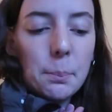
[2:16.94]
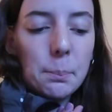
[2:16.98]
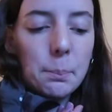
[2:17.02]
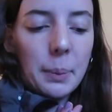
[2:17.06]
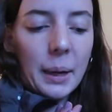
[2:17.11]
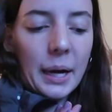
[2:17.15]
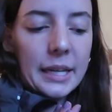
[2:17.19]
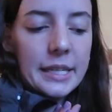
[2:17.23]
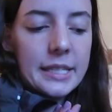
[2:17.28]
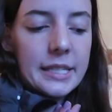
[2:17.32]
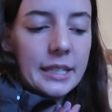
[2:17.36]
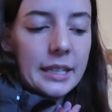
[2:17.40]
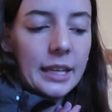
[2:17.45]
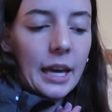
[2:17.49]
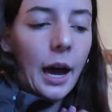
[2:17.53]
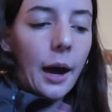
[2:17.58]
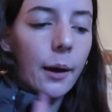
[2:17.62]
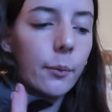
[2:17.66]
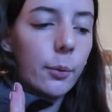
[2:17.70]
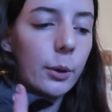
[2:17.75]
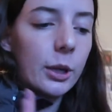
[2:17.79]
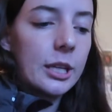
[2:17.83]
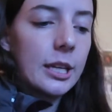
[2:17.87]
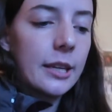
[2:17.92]
But
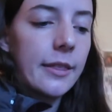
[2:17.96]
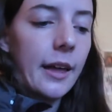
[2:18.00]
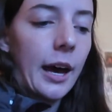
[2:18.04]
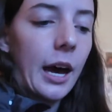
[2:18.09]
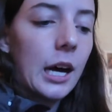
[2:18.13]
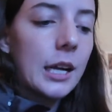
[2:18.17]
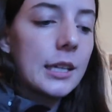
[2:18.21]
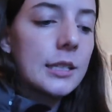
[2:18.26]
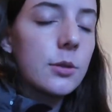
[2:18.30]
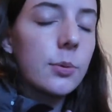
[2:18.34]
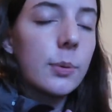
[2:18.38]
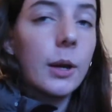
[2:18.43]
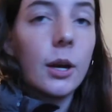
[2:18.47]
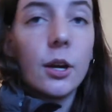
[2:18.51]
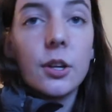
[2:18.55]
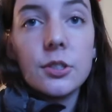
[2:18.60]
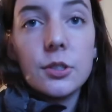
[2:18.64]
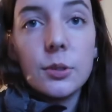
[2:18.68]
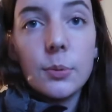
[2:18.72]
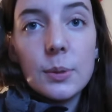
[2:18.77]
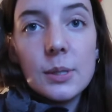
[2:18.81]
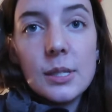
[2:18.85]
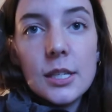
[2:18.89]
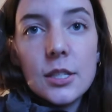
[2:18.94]
yeah, we did that. We
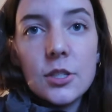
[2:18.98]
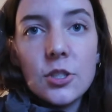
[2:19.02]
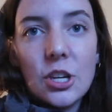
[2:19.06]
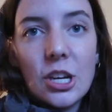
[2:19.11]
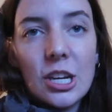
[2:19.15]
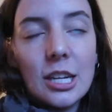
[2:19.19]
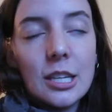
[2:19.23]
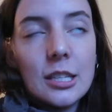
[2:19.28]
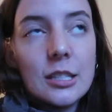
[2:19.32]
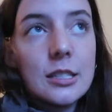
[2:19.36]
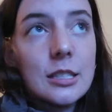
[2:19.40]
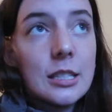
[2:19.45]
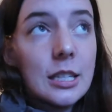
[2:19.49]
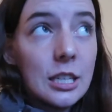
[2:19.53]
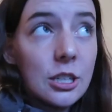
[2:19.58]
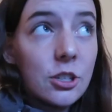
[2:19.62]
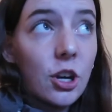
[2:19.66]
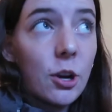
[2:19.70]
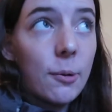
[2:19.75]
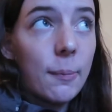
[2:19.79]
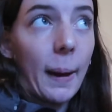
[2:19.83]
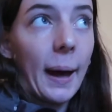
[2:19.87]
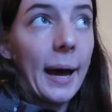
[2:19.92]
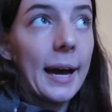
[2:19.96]
also went to
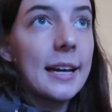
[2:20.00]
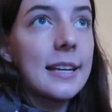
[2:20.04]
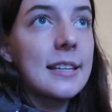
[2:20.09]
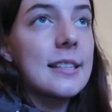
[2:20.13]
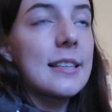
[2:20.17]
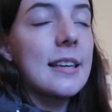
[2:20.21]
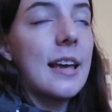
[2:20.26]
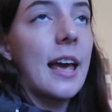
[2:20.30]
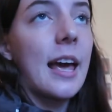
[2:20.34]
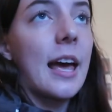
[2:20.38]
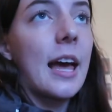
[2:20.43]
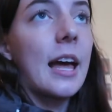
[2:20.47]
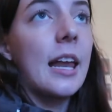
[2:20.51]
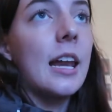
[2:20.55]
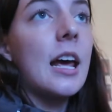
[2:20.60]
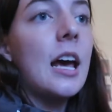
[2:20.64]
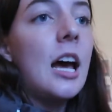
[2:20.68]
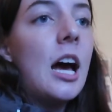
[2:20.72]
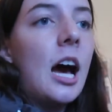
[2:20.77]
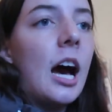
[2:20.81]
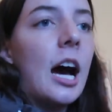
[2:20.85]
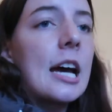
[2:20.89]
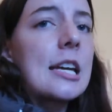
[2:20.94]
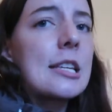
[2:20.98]
TJ Maxx and
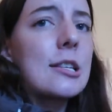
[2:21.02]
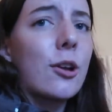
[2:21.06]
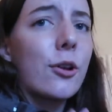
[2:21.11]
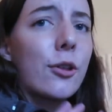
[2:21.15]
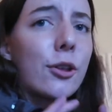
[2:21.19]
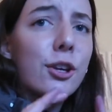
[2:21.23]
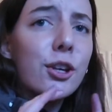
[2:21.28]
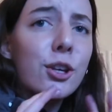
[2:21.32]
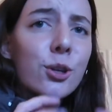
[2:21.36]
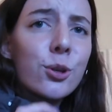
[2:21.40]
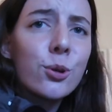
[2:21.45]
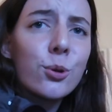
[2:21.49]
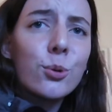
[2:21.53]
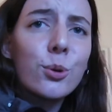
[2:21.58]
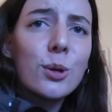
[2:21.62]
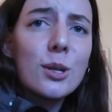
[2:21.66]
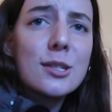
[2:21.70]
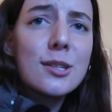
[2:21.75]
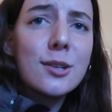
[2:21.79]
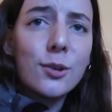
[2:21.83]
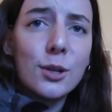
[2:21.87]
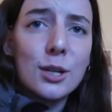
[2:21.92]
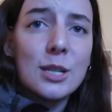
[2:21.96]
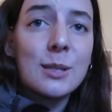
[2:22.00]
I saw the
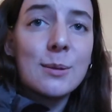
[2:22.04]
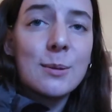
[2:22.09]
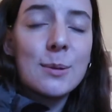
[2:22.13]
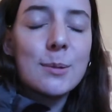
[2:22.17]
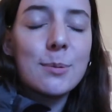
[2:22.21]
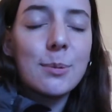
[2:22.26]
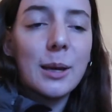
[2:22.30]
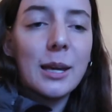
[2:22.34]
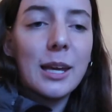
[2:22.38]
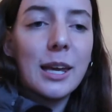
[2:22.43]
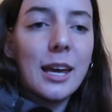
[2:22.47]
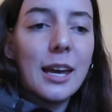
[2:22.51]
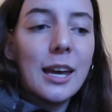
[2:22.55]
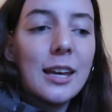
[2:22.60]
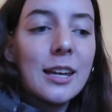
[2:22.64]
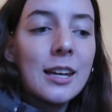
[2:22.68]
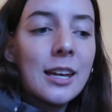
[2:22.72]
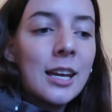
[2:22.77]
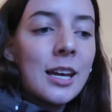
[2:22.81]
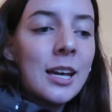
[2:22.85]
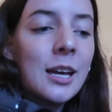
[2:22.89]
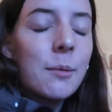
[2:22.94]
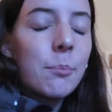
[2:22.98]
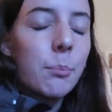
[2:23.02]
cutest Christmas blanket,
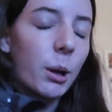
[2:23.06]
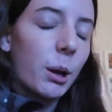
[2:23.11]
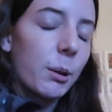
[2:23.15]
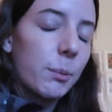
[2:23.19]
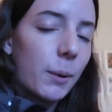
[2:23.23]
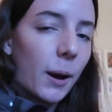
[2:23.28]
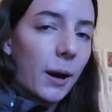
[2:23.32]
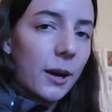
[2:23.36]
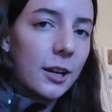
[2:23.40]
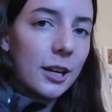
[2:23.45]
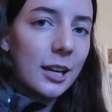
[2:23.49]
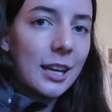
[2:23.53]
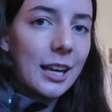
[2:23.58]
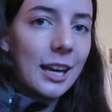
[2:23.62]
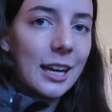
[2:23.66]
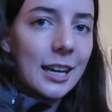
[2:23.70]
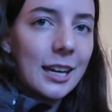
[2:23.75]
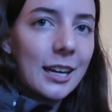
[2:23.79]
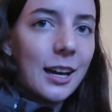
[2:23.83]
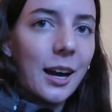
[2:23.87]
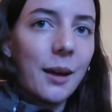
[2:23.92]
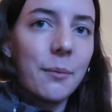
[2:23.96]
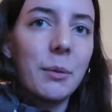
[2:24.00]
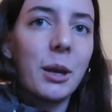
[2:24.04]
but I'm not gonna get
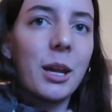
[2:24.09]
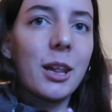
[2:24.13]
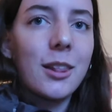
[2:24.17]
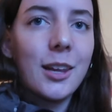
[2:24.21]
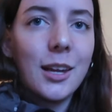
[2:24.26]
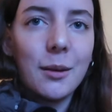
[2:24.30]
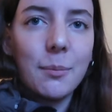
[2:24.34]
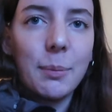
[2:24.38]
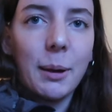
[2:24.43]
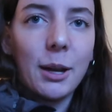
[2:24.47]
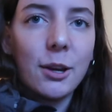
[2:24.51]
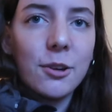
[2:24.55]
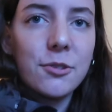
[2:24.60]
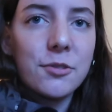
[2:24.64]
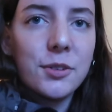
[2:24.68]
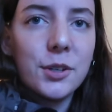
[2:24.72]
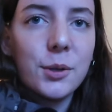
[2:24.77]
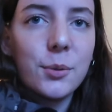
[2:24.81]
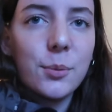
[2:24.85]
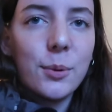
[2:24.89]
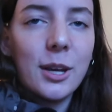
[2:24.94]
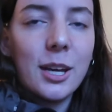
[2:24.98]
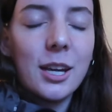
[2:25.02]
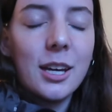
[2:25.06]
it. I'm gonna think about it for
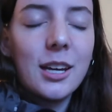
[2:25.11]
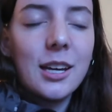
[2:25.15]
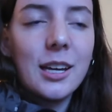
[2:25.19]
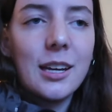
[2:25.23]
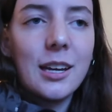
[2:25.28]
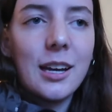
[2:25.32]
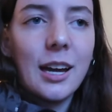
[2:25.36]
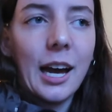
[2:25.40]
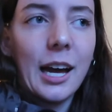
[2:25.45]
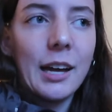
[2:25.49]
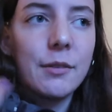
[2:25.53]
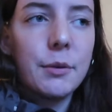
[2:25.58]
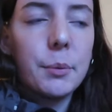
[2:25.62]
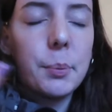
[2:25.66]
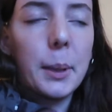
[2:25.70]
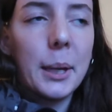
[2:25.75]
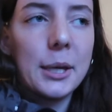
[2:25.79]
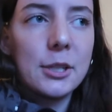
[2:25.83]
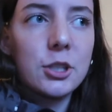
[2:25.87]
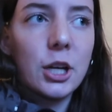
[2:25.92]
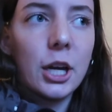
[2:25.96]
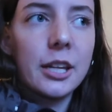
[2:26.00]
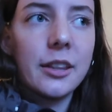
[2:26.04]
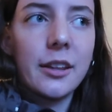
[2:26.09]
a week. I have a
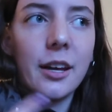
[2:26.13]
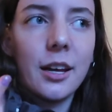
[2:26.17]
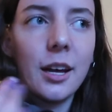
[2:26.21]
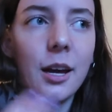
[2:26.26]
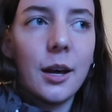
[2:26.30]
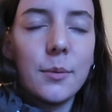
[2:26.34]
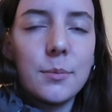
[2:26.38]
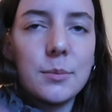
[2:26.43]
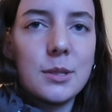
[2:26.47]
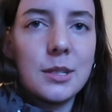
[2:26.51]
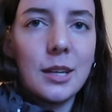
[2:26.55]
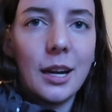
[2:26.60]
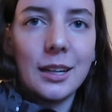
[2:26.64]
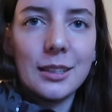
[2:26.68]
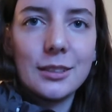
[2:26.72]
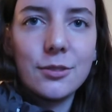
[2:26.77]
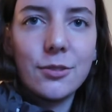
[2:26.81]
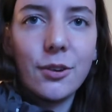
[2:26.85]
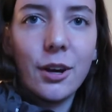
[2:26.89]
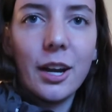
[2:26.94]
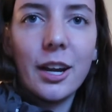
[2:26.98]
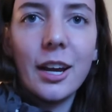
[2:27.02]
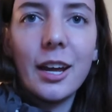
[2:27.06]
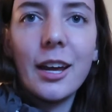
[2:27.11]
paycheck that comes next
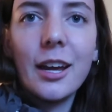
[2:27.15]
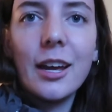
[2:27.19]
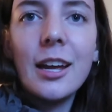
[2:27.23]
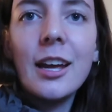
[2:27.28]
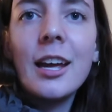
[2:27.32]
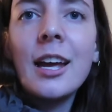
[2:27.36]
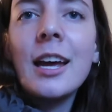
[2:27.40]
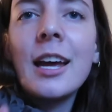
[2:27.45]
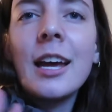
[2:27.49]
Friday.